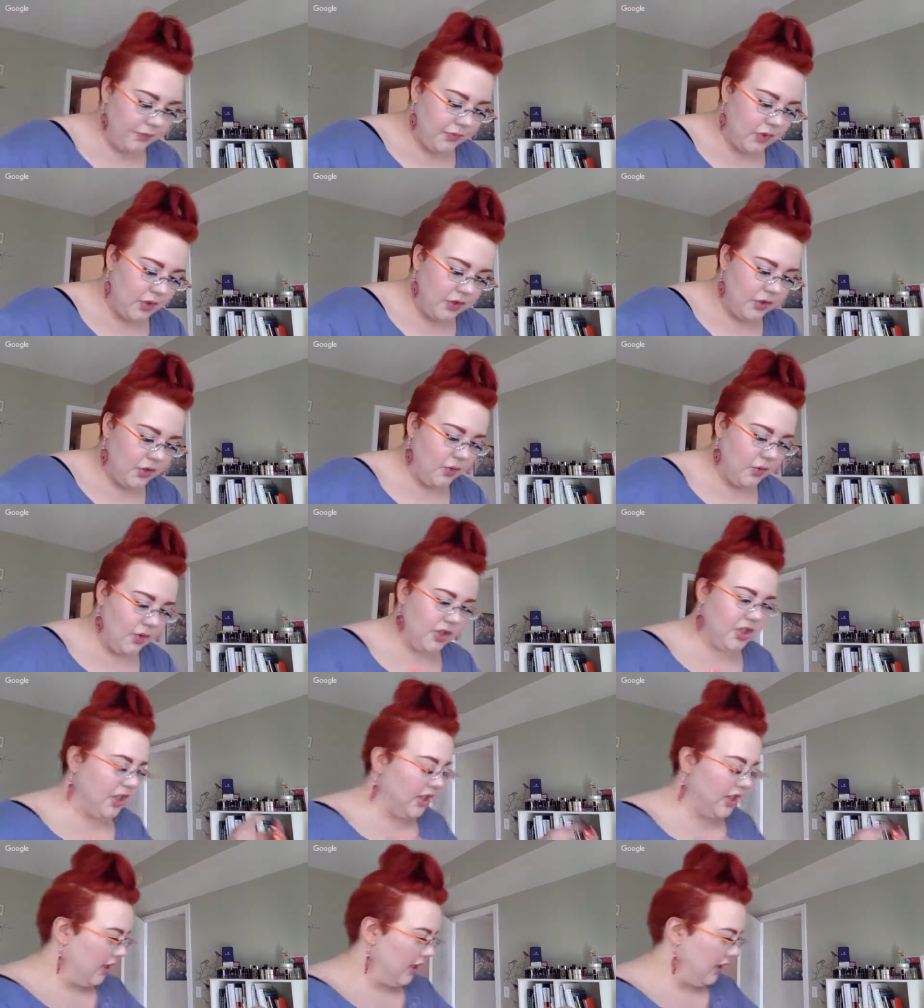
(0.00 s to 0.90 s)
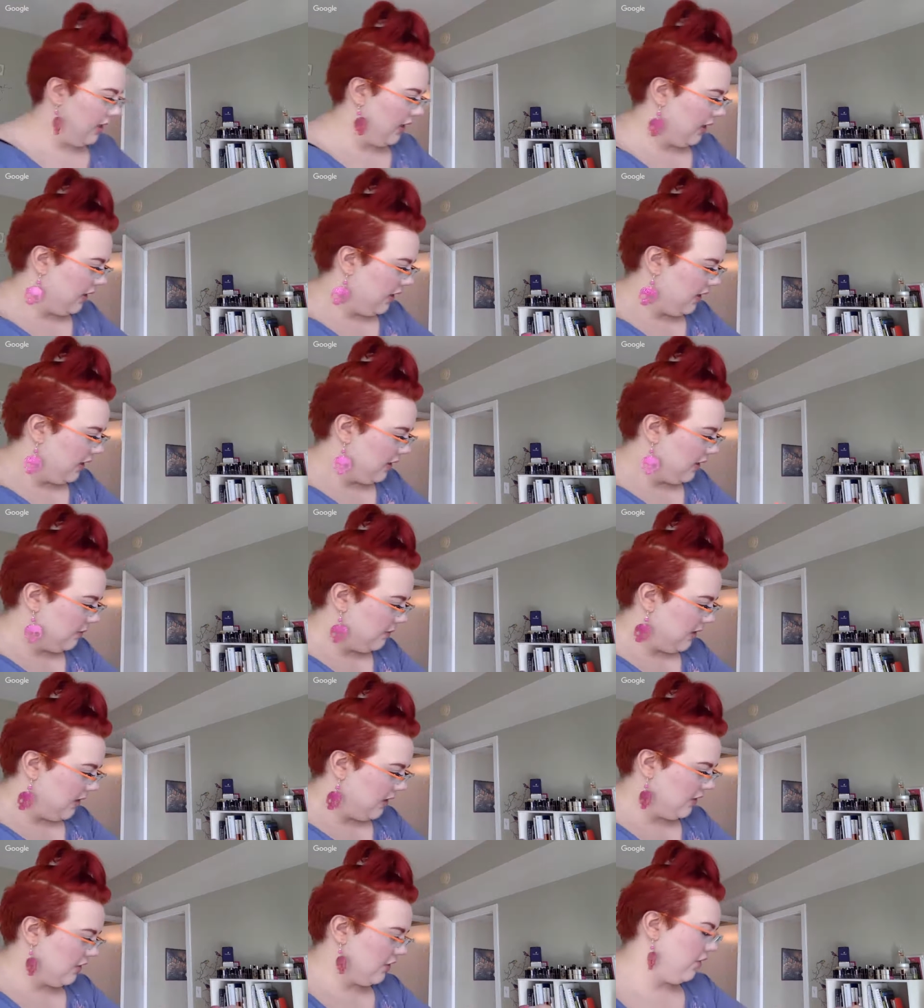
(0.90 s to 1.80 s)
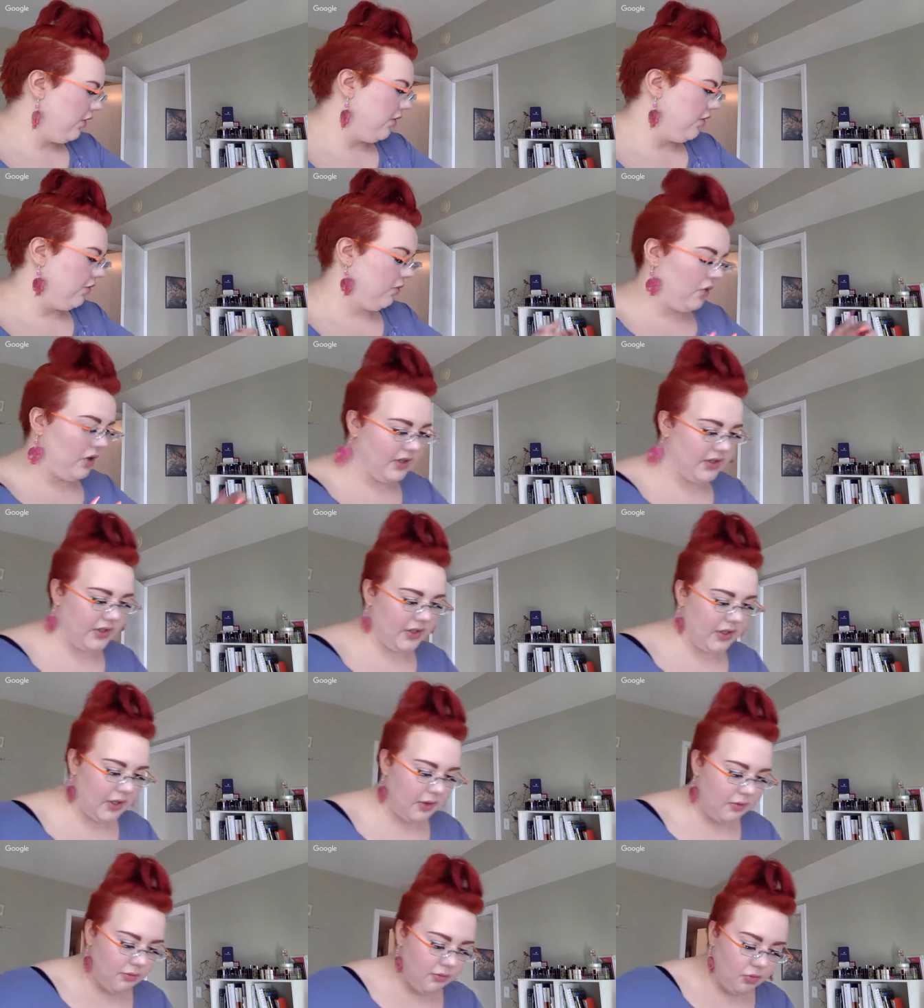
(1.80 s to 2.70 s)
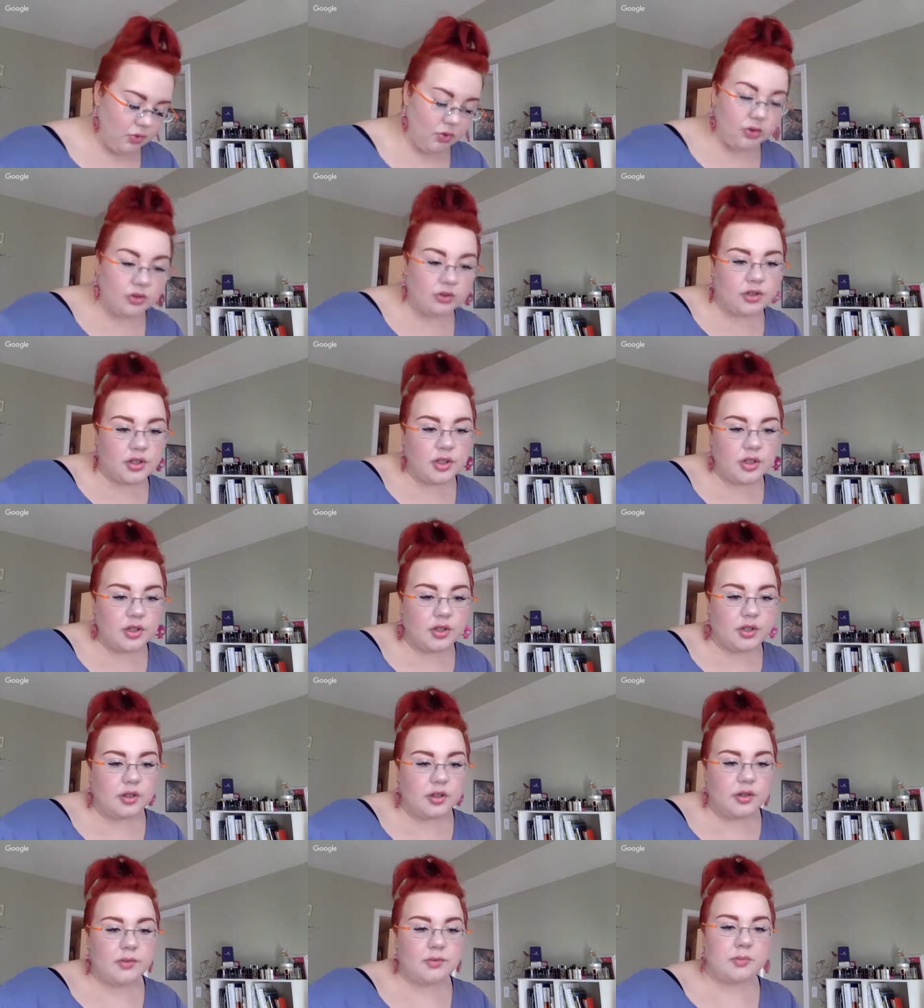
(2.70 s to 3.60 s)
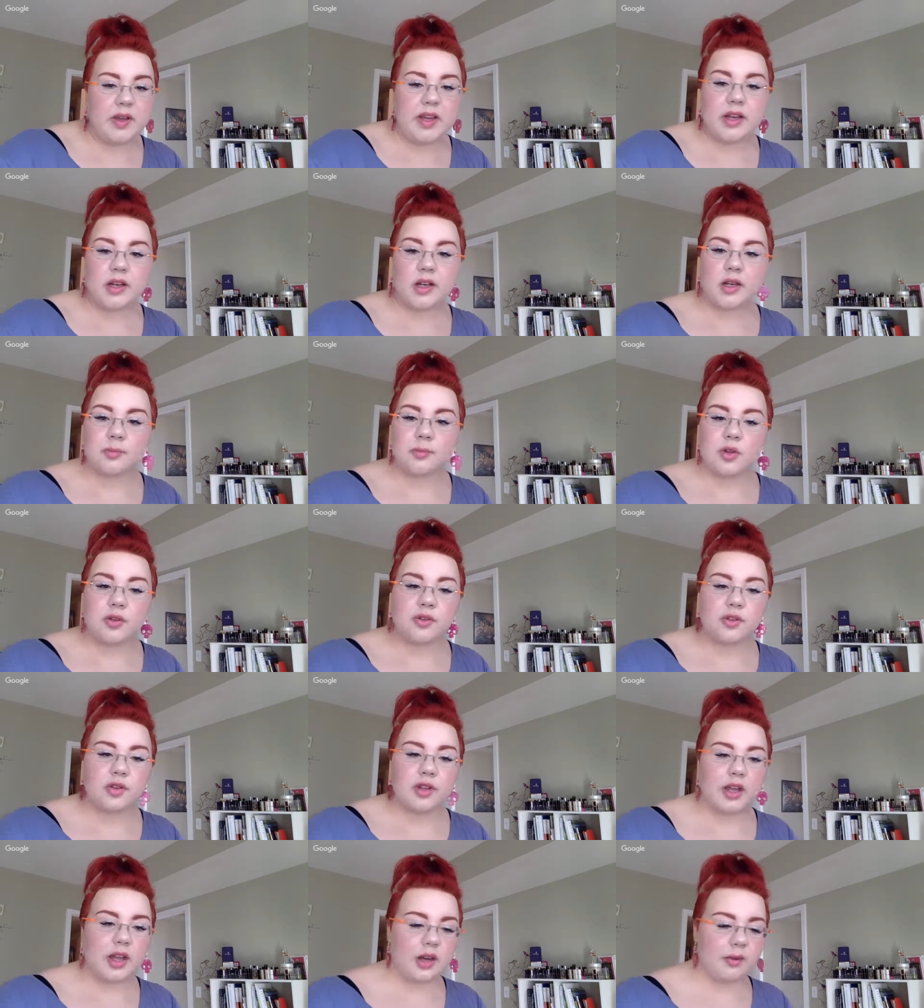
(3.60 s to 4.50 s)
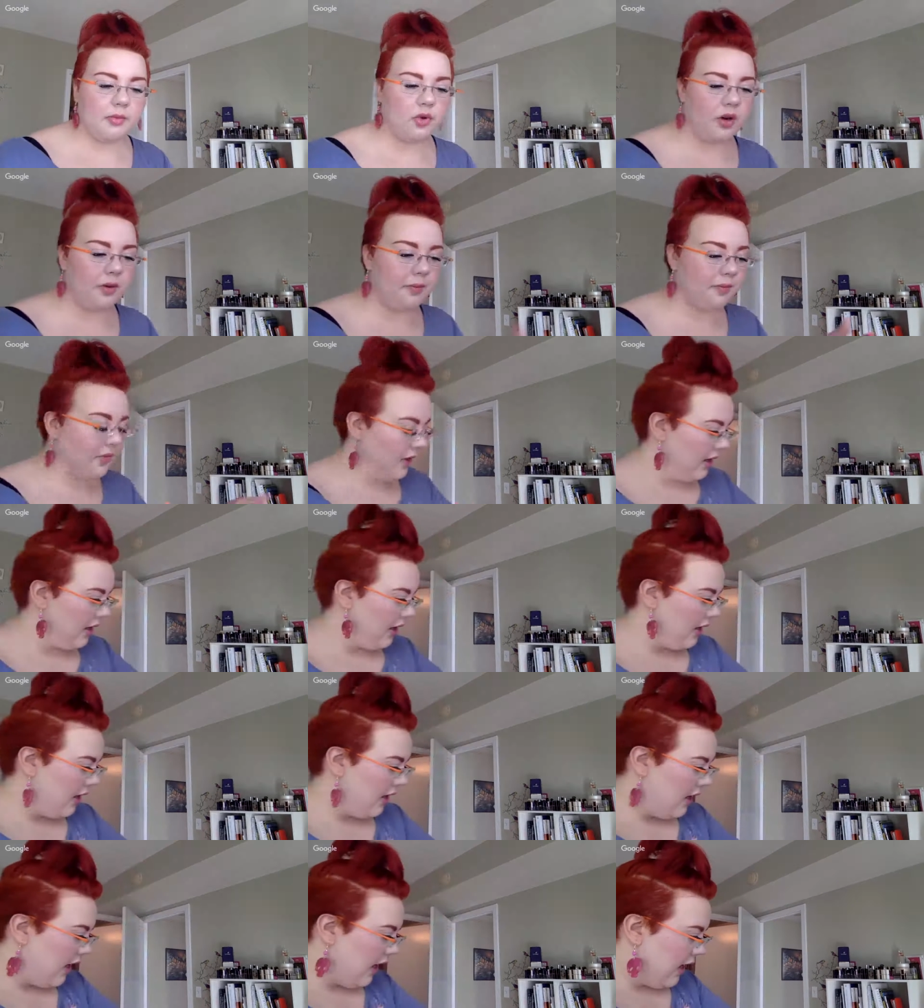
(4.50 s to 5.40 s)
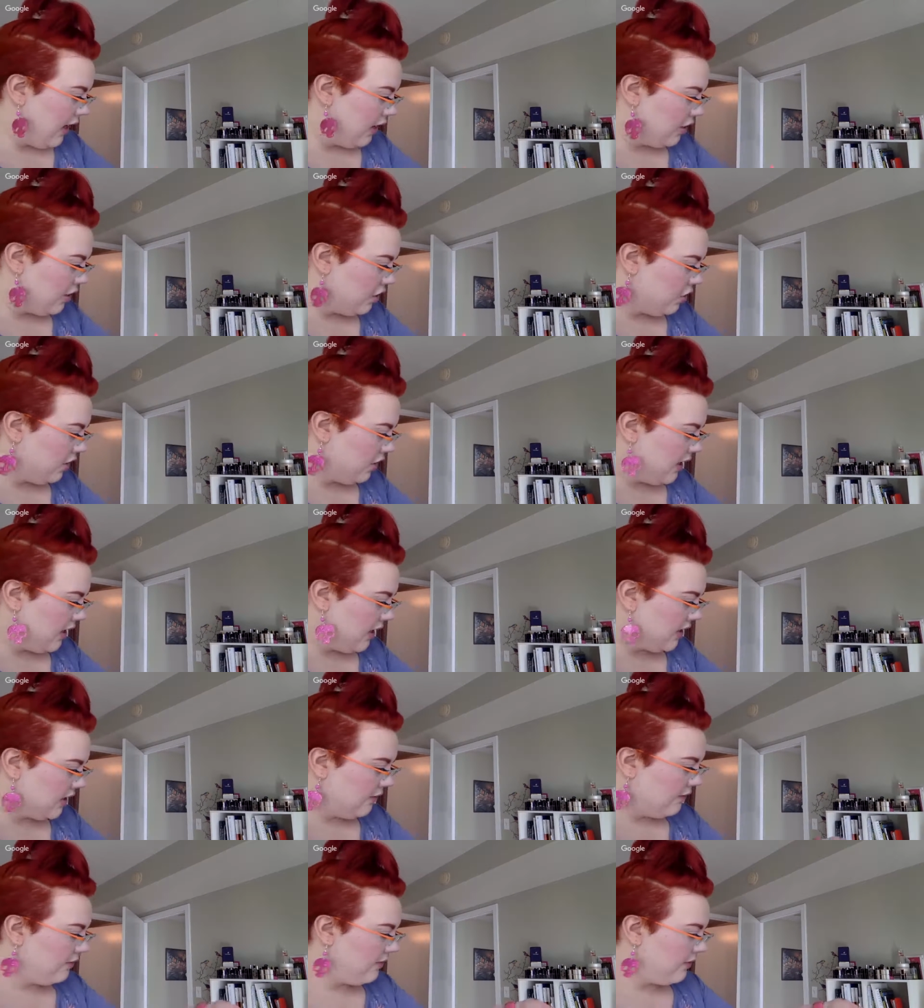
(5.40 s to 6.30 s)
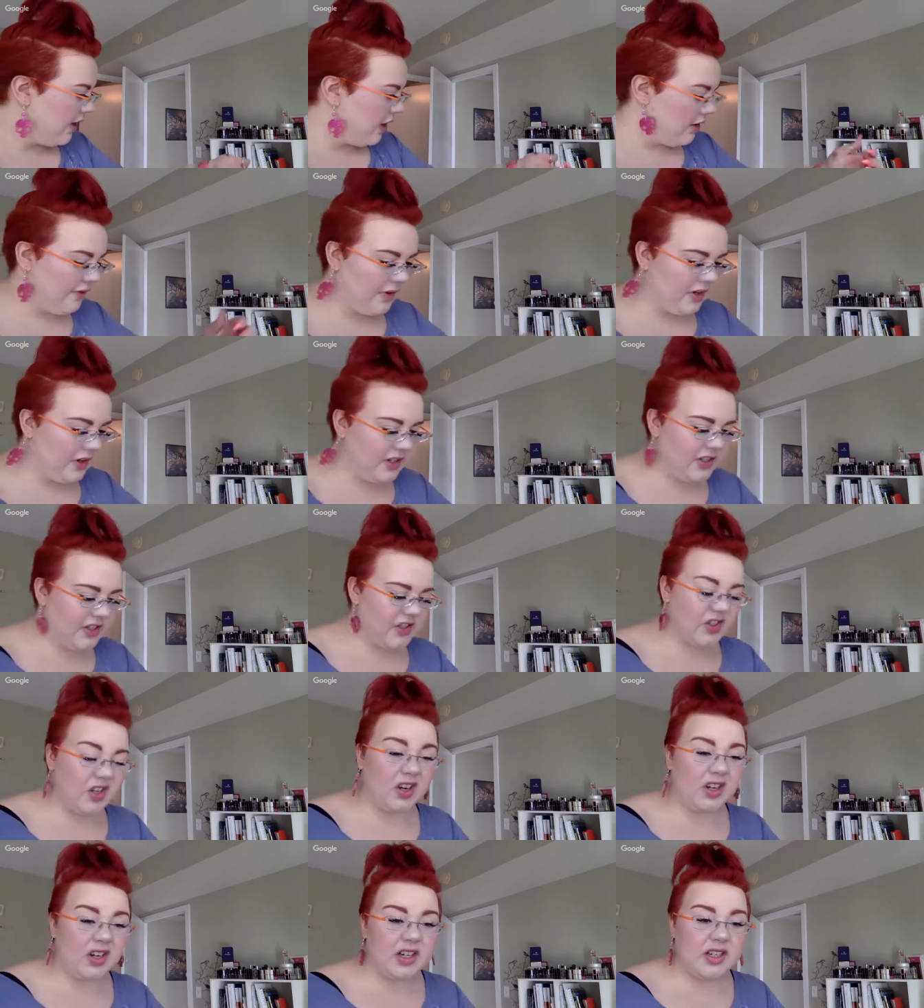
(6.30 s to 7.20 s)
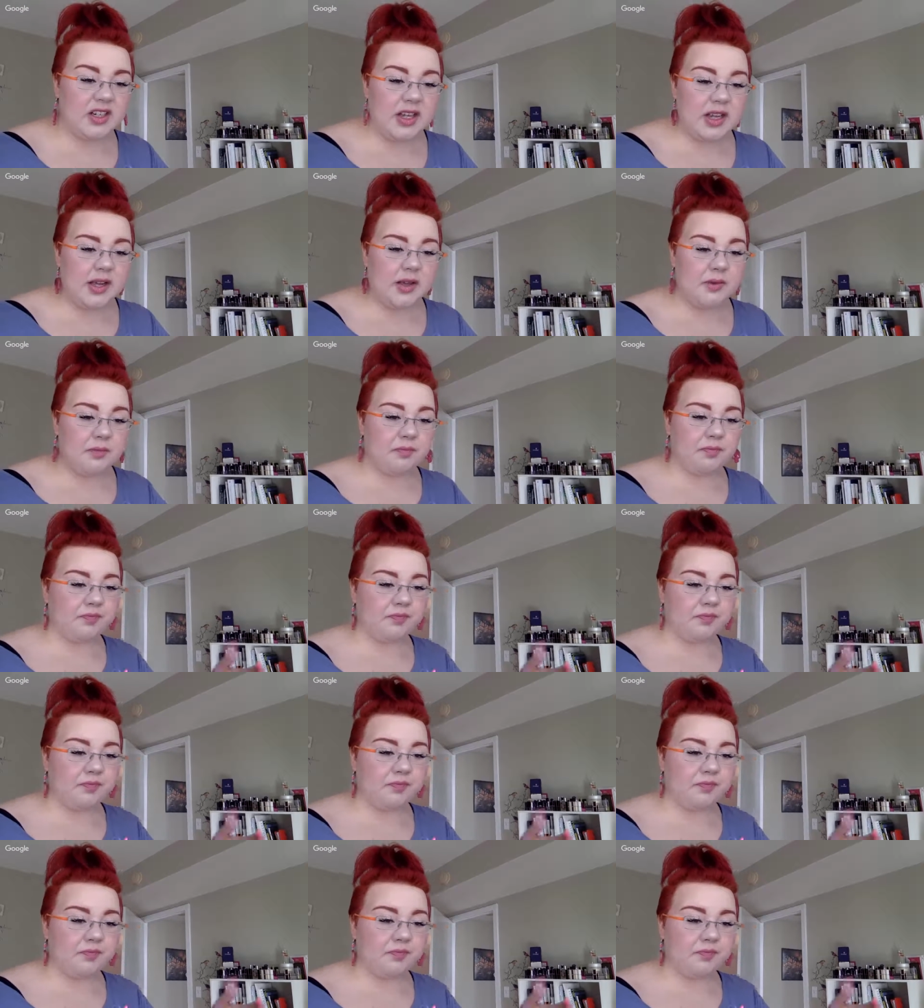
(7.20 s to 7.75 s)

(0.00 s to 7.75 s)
swatching it like this because otherwise it won't pick up on the camera. And today is a very, very sunny day.